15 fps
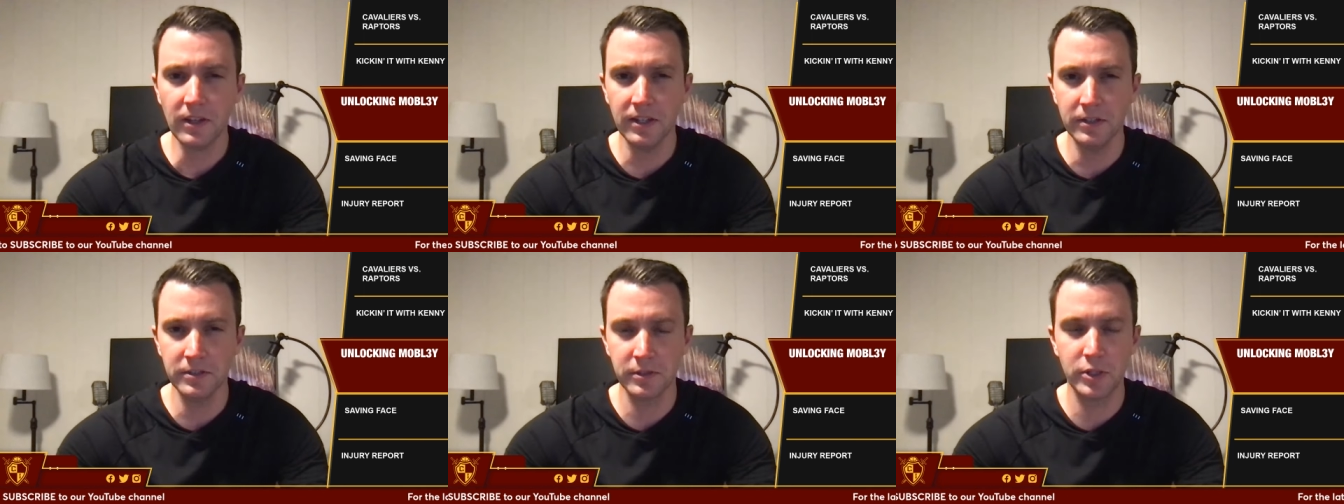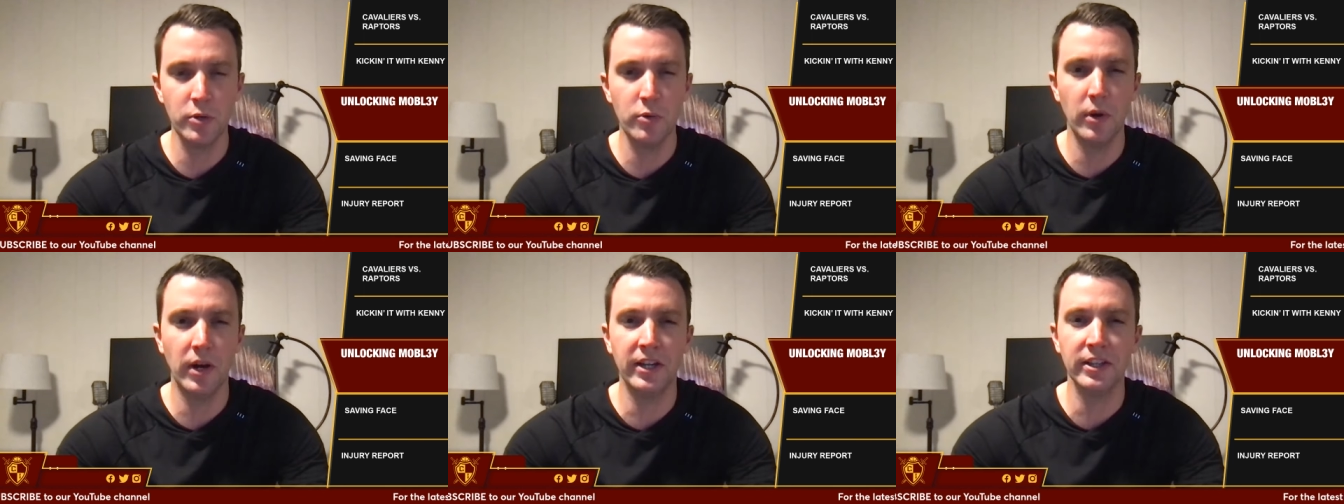is
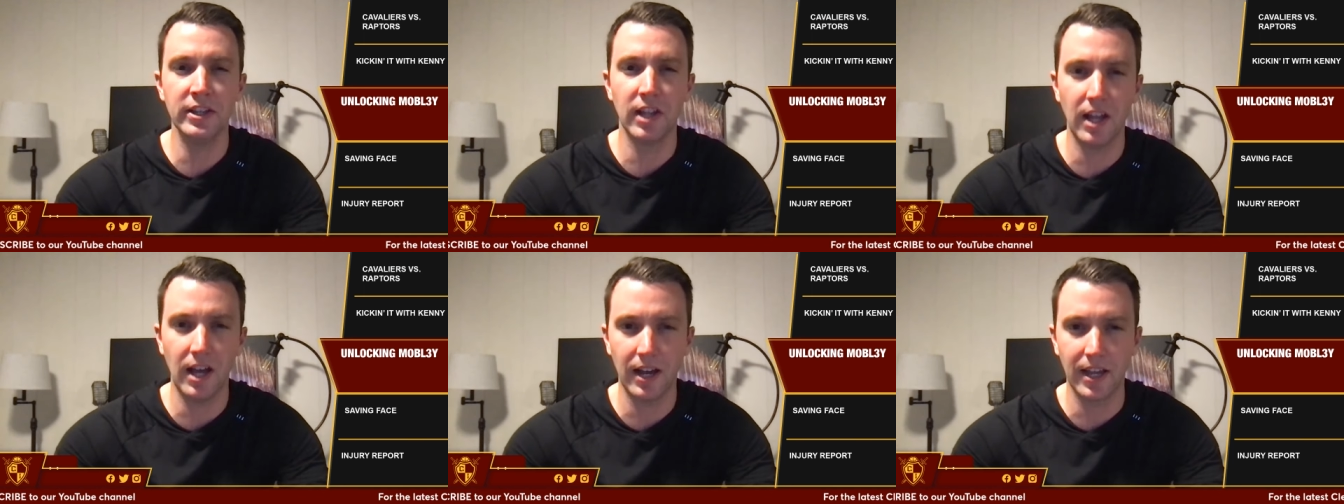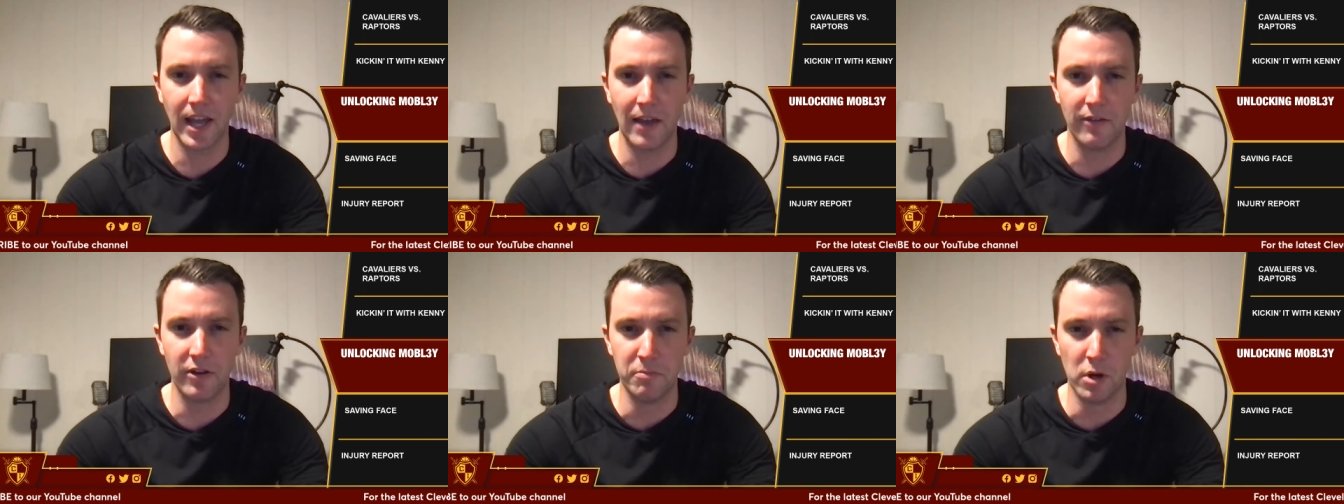to unlock
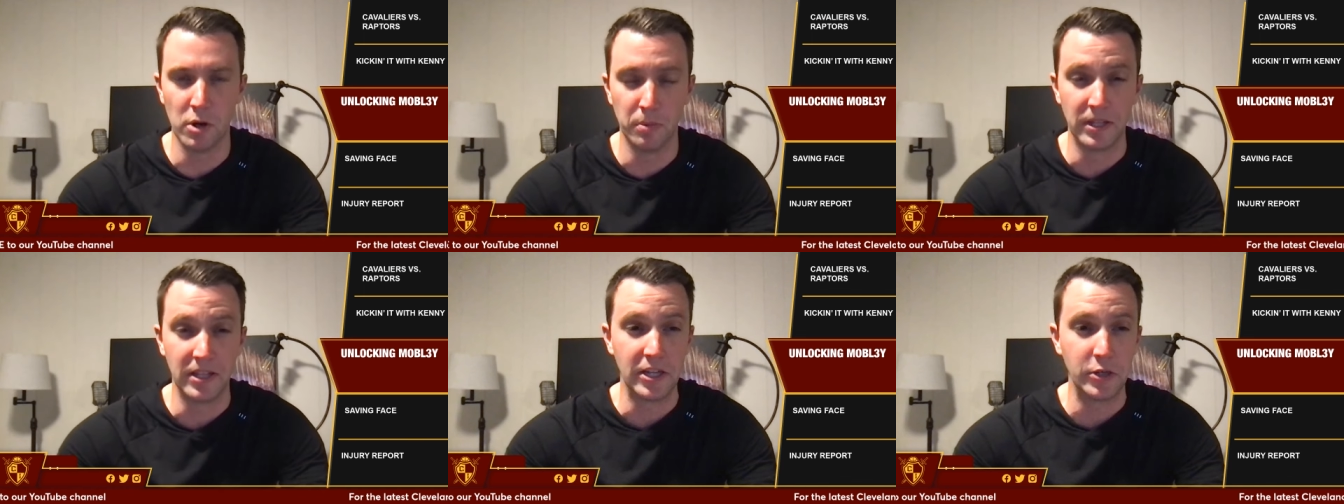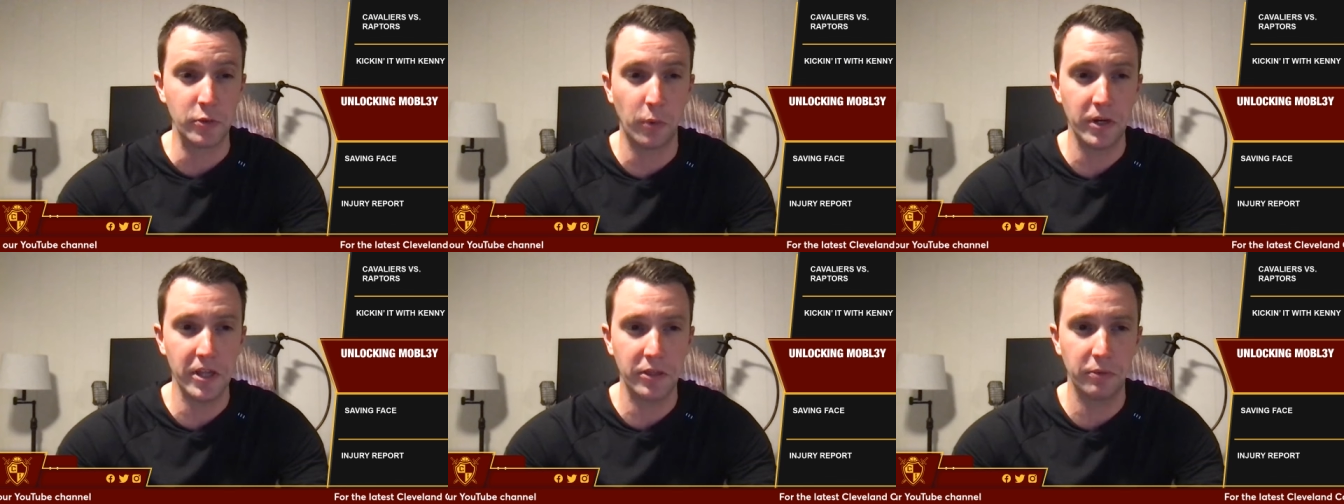Evan Mobley, the
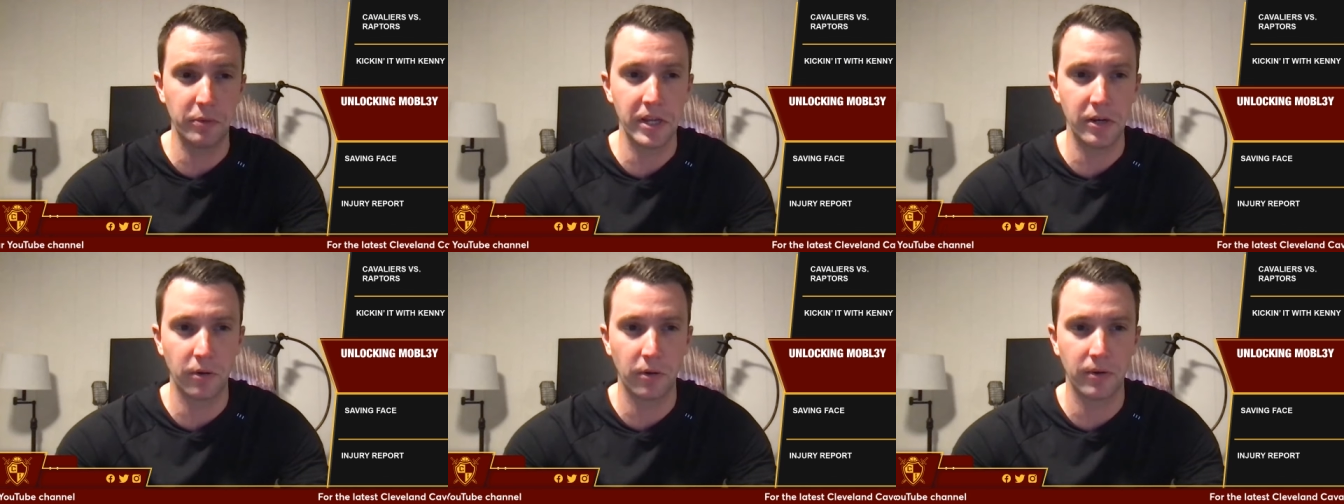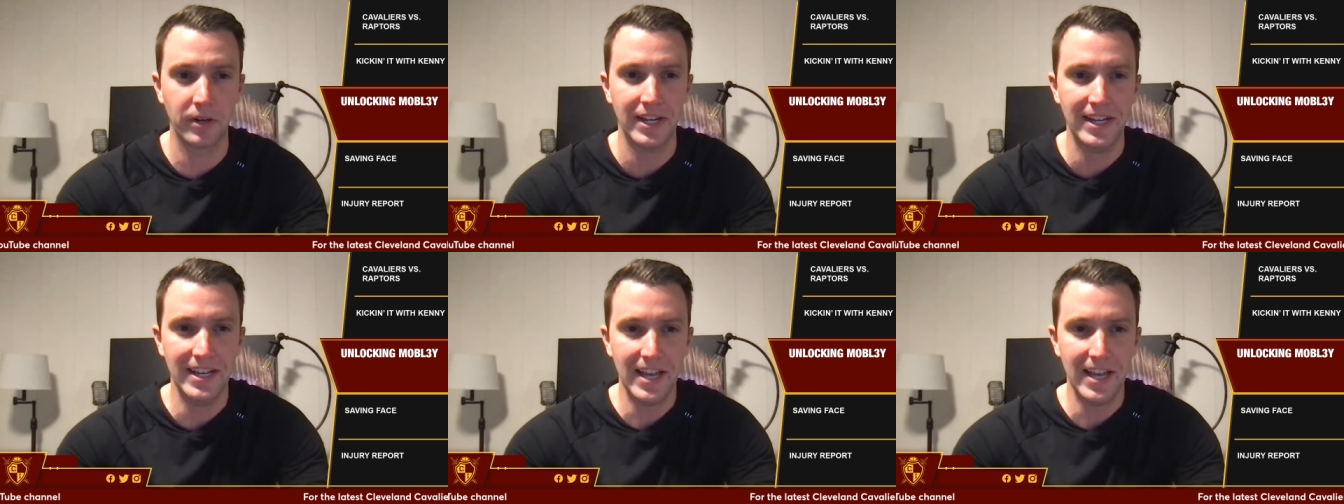twenty-three-year-old